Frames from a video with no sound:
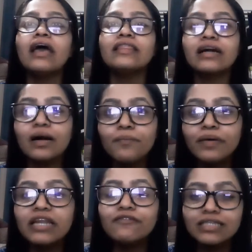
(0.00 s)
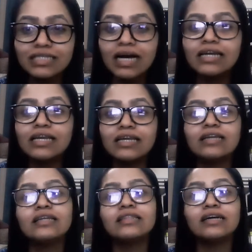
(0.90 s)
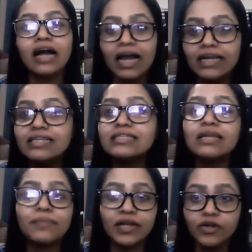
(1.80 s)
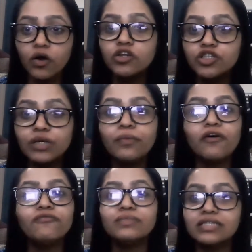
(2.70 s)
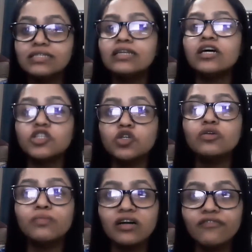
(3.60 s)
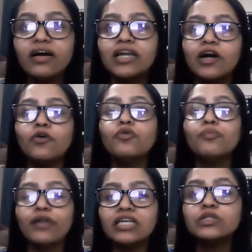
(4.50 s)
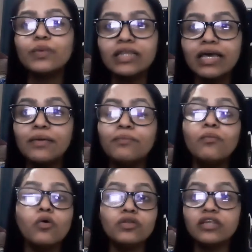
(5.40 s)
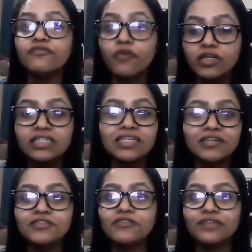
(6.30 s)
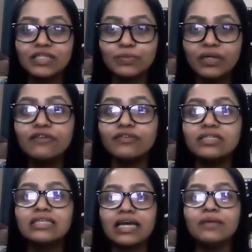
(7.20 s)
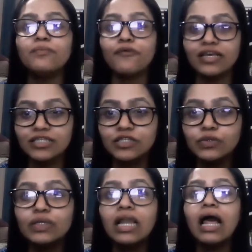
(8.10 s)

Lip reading: The company was started under the guidance and mentorship of Mr. Ashok Makwana, who brings with him more than 40 years of experience in press tool